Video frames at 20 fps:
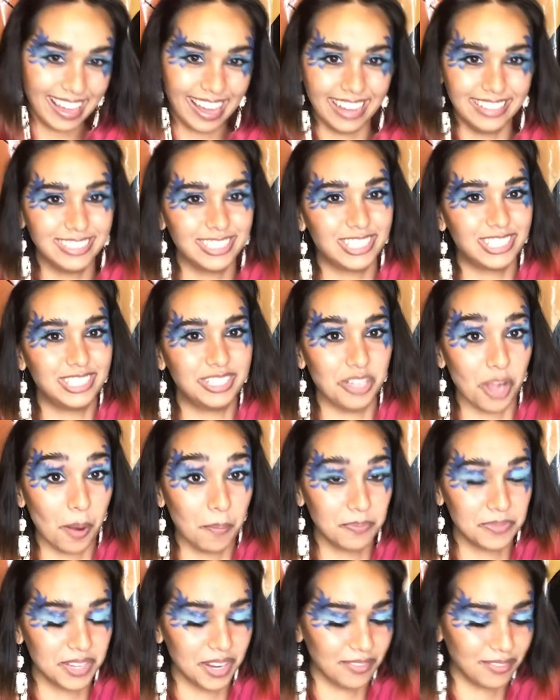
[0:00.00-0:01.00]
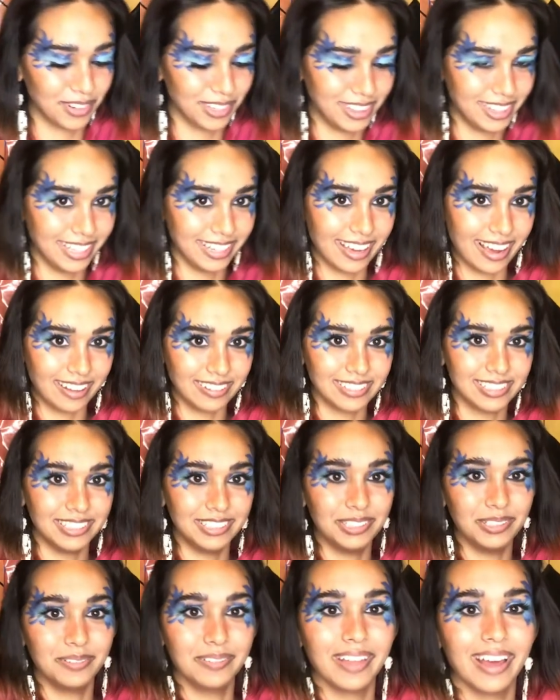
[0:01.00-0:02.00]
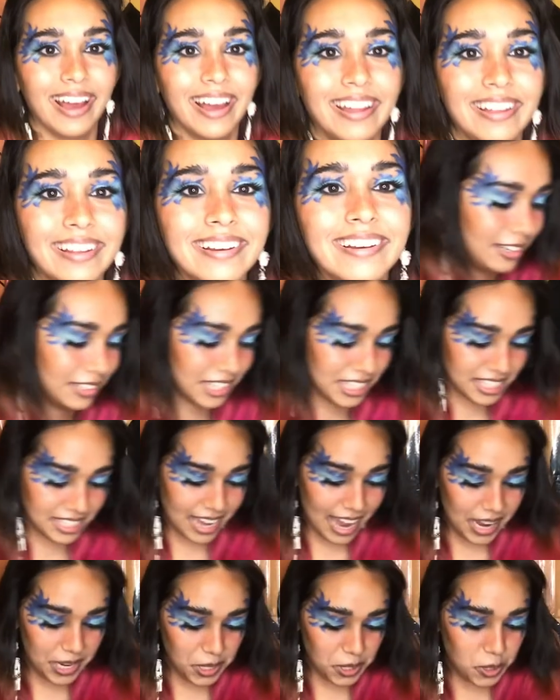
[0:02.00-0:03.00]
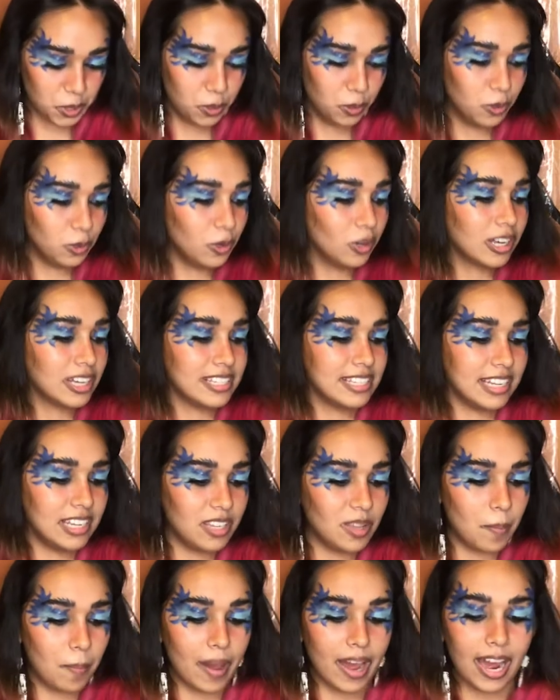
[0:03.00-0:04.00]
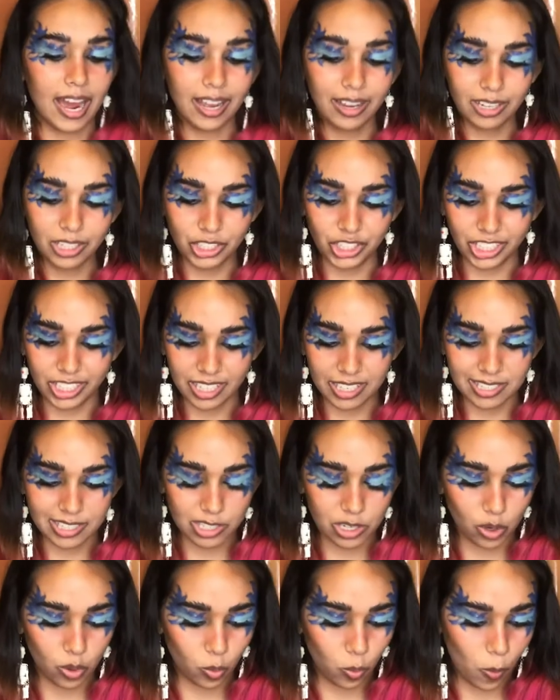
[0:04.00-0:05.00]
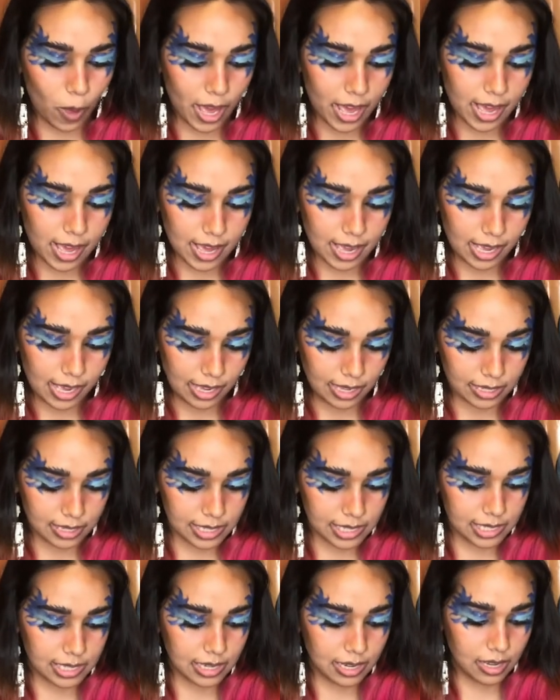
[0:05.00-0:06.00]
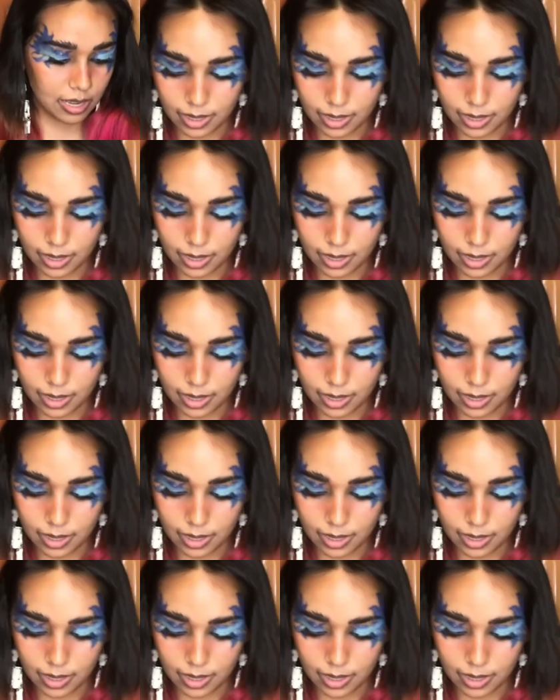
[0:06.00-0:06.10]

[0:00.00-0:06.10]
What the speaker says: I just dumped everything out to do that. Well, that's kind of cool because then the packaging isn't a waste.